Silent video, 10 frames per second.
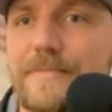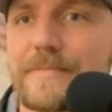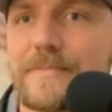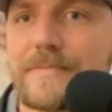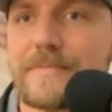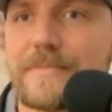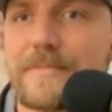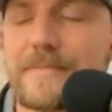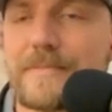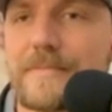
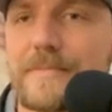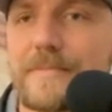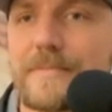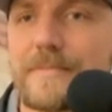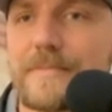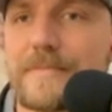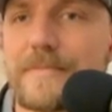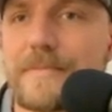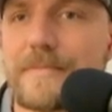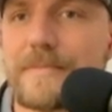
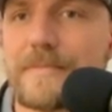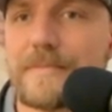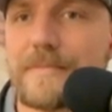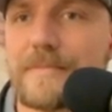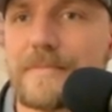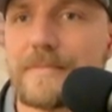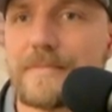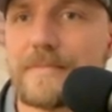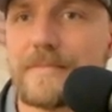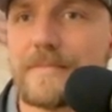
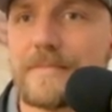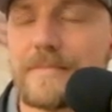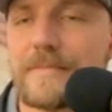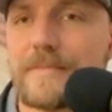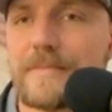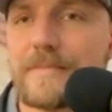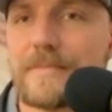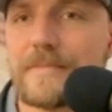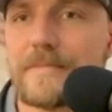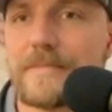
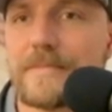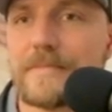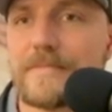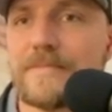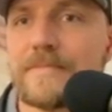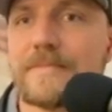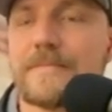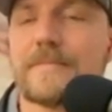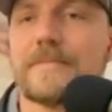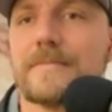
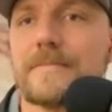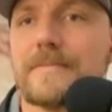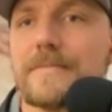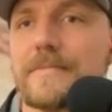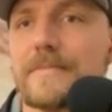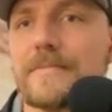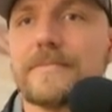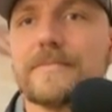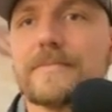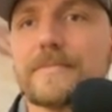
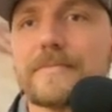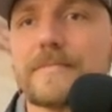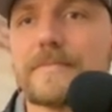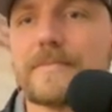This person isn't speaking.